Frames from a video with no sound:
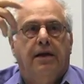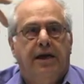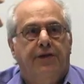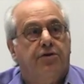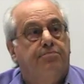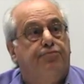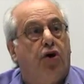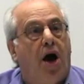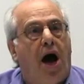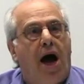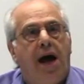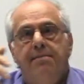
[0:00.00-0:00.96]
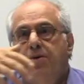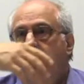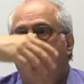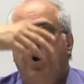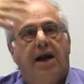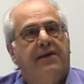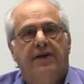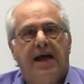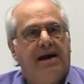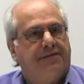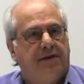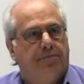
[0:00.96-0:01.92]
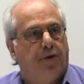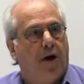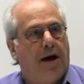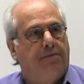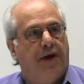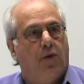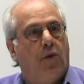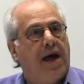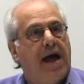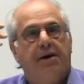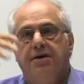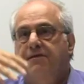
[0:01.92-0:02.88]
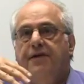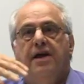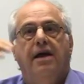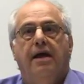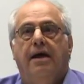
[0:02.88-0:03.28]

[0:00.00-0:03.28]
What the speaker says: either bribe or not even have to bribe their way out of